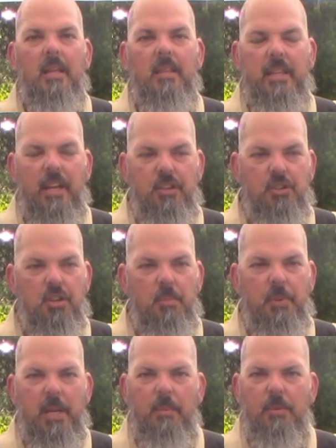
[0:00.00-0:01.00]
Then you should
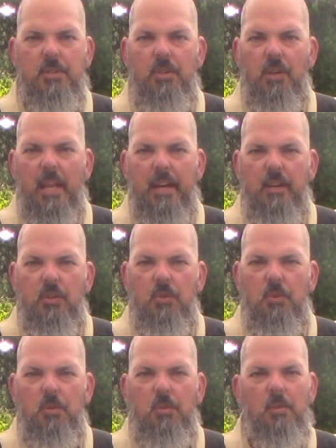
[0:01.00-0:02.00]
be able to let it
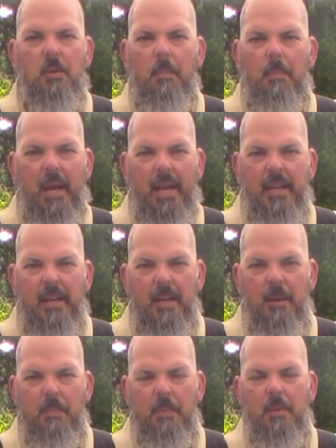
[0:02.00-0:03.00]
cool, pack it
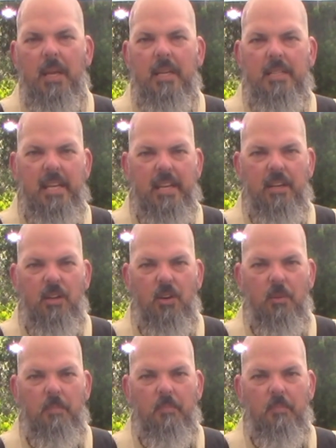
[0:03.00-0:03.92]
up, and take it home.